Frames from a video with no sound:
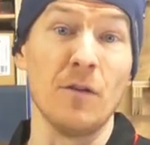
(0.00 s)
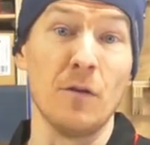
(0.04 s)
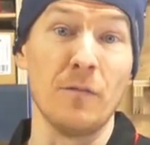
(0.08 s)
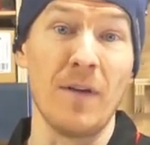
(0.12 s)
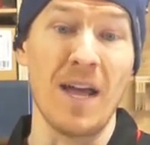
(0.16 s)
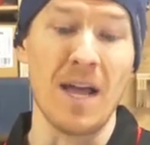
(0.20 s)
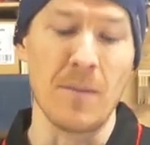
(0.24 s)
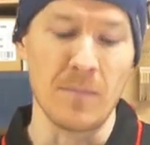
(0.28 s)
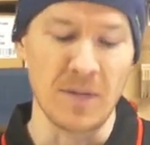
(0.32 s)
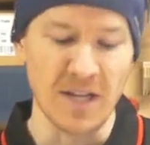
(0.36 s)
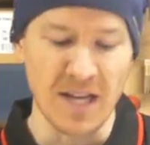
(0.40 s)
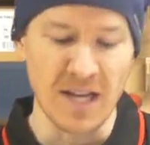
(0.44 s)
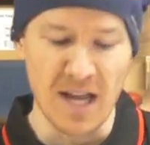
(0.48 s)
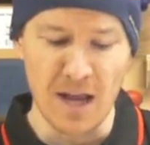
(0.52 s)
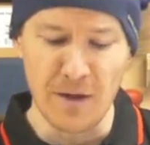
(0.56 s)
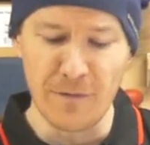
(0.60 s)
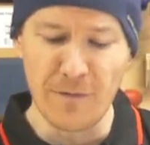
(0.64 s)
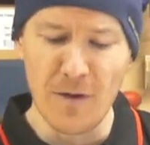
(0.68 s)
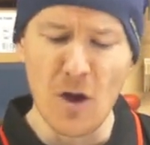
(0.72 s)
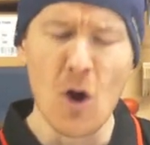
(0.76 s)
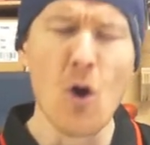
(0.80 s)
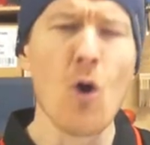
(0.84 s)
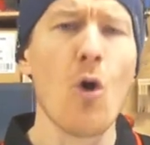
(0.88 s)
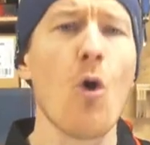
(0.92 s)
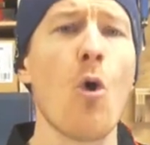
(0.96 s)
of MDF,
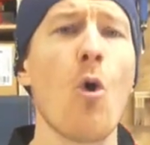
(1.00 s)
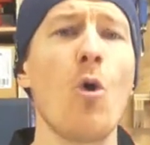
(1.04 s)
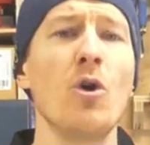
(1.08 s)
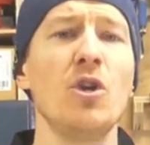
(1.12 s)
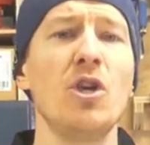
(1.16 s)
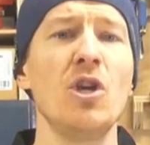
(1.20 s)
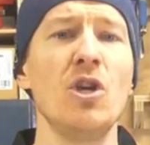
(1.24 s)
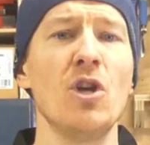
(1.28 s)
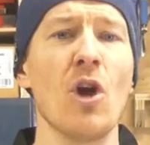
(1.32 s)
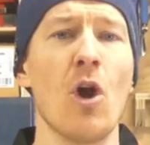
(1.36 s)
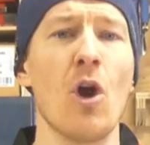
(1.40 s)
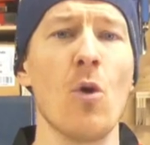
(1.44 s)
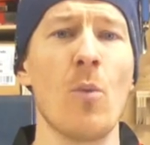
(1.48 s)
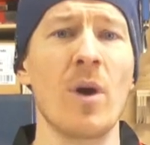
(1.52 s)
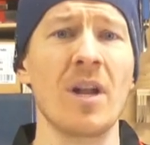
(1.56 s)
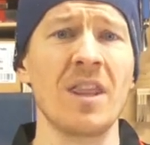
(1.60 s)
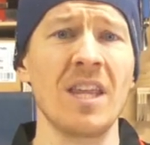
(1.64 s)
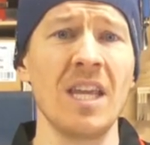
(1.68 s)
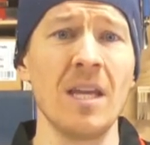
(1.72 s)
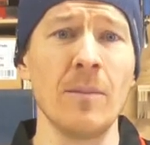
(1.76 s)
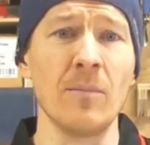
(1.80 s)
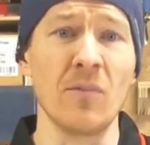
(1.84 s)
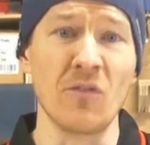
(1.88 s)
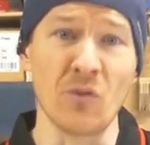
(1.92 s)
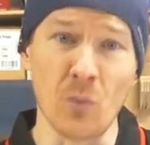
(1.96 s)
or you can go one of the
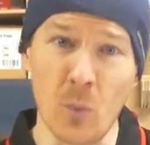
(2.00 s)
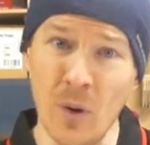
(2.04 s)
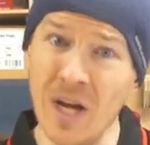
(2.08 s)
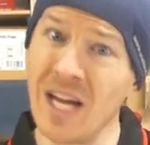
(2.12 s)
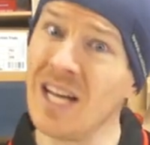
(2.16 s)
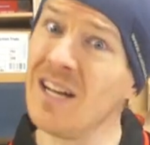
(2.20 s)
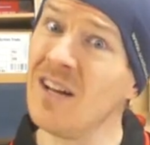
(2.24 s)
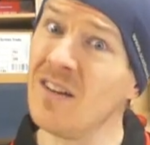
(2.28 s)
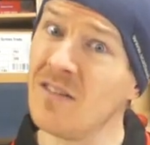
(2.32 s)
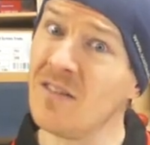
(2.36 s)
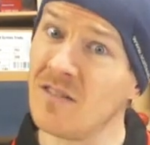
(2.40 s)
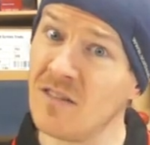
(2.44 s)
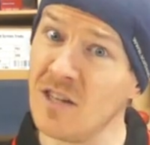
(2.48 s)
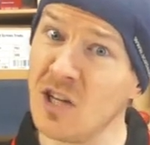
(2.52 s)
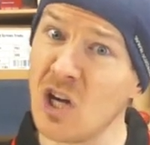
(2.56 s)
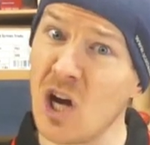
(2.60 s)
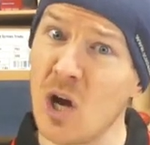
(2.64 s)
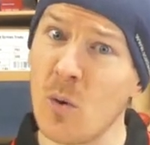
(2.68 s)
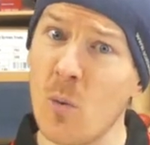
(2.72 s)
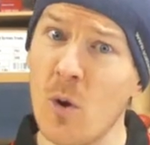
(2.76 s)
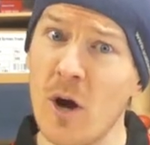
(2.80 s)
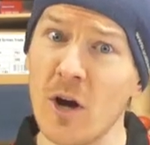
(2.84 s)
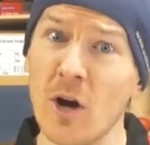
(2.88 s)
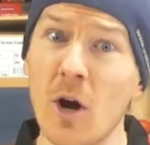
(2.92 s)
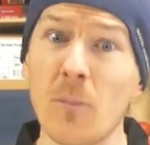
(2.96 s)
in-between
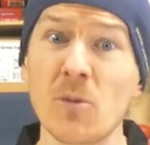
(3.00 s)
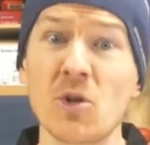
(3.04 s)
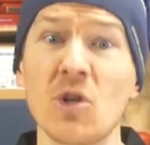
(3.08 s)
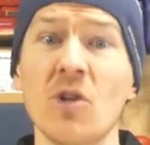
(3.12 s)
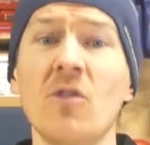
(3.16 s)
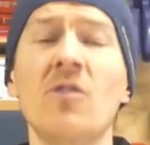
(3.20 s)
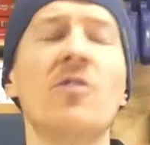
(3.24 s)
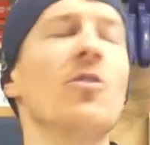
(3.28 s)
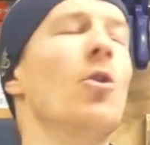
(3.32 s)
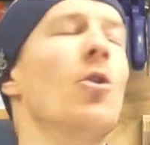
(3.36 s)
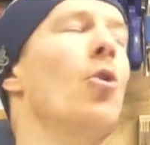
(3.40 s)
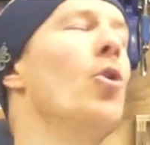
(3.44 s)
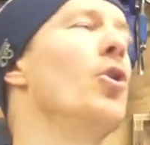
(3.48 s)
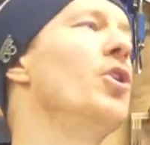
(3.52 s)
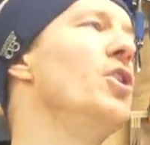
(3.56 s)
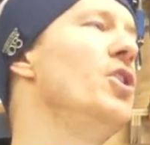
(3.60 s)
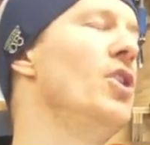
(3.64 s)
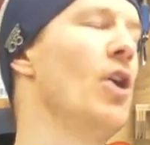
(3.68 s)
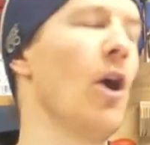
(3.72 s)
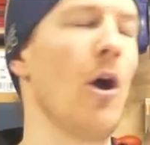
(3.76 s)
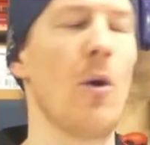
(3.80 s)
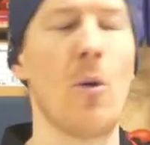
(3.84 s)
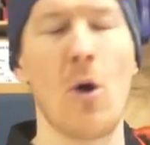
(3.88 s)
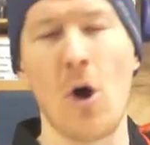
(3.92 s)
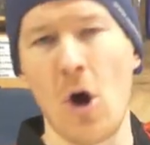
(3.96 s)
DIY options, or you can
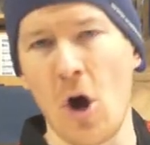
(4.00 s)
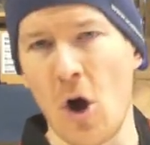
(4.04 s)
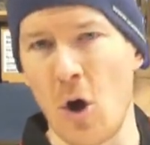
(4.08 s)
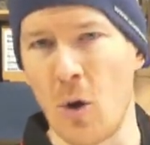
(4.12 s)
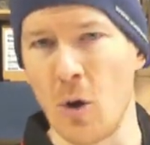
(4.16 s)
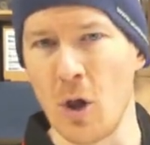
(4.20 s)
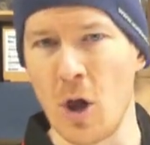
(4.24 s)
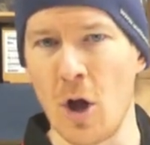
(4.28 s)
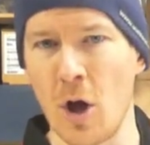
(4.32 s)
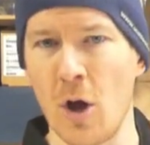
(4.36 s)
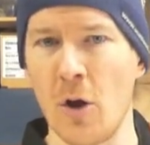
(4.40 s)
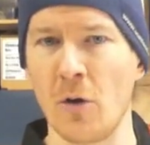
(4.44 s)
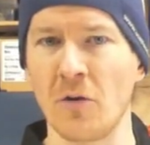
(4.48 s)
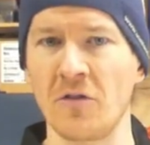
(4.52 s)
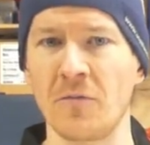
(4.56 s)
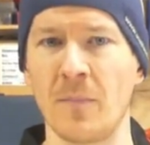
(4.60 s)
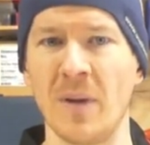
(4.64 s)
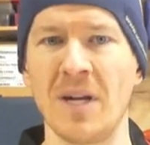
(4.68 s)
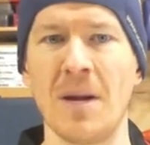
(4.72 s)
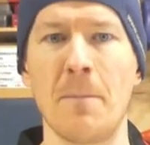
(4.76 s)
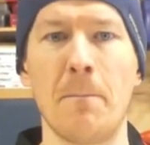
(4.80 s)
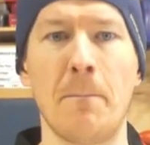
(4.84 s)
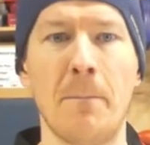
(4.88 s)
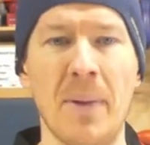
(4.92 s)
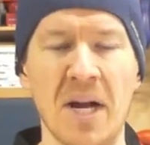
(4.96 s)
go whole hog, spend
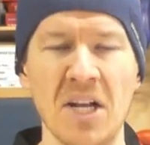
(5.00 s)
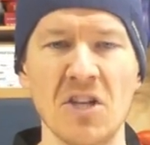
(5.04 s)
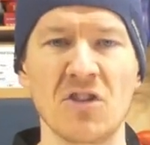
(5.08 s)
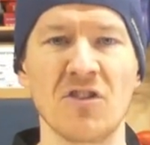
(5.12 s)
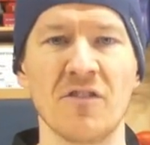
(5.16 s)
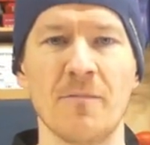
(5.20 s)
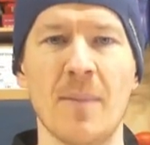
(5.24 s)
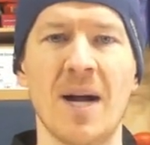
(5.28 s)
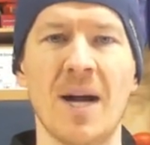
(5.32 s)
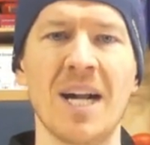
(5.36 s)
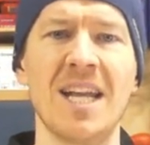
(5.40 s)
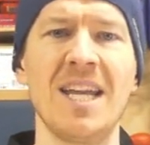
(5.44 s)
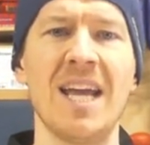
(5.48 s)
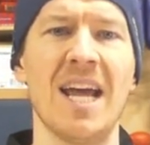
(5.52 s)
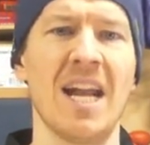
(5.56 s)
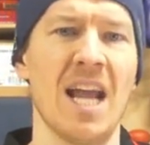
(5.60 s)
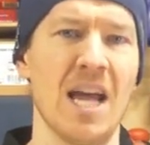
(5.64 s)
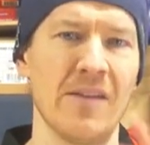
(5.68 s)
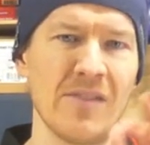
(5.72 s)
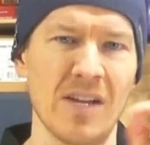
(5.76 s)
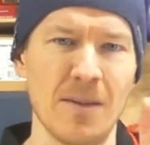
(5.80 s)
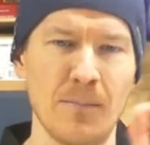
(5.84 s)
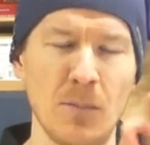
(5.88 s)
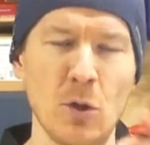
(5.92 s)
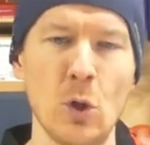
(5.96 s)
a bunch of money, and have
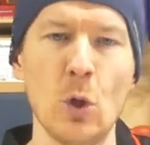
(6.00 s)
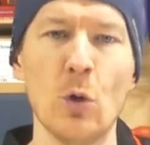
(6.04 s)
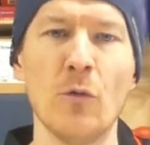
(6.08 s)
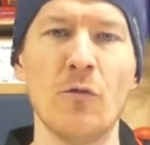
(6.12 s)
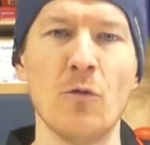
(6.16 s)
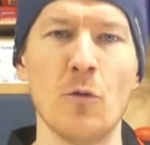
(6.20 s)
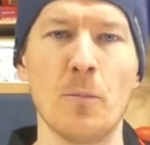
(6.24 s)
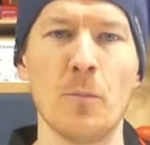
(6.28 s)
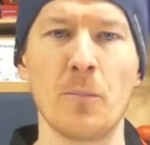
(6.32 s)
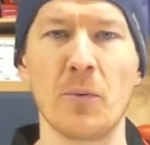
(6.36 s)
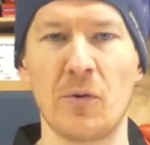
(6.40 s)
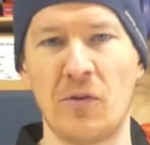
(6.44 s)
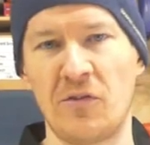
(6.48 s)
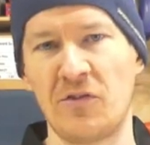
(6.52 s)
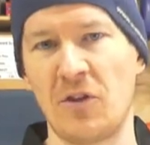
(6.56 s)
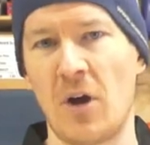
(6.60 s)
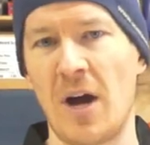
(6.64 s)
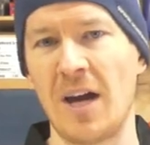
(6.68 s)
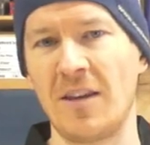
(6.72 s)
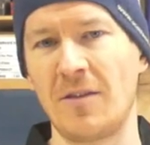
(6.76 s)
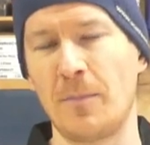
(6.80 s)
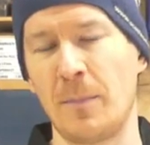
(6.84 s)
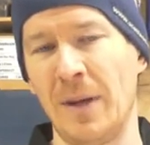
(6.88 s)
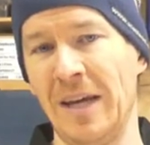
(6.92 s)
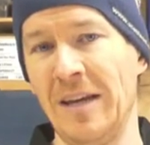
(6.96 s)
a beautiful,
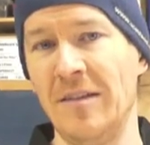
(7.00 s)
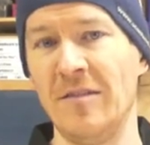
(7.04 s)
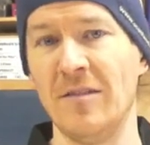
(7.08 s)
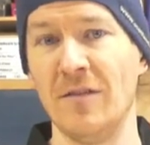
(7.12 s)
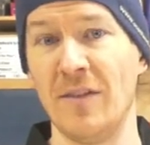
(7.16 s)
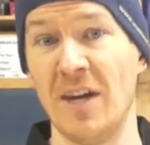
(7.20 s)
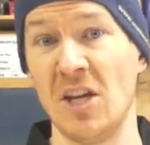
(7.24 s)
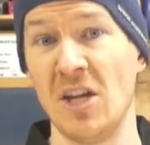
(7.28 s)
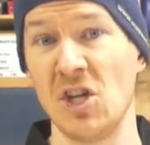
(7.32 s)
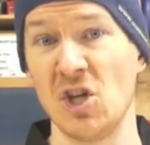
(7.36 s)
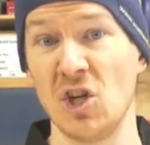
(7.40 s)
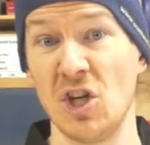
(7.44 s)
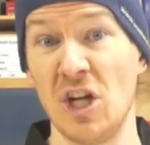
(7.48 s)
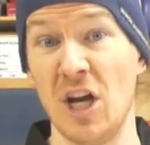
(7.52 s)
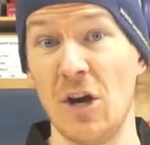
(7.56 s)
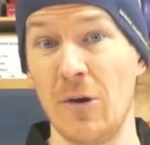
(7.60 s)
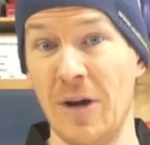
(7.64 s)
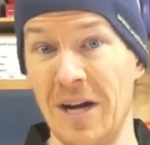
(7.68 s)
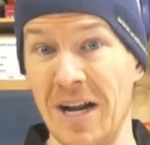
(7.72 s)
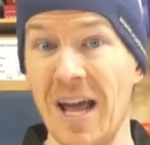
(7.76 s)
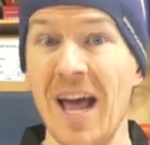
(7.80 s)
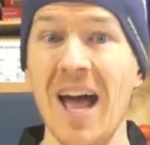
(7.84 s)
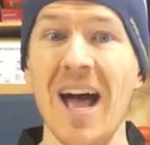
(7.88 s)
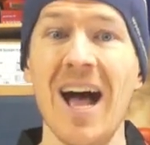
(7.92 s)
precise piece of engineering.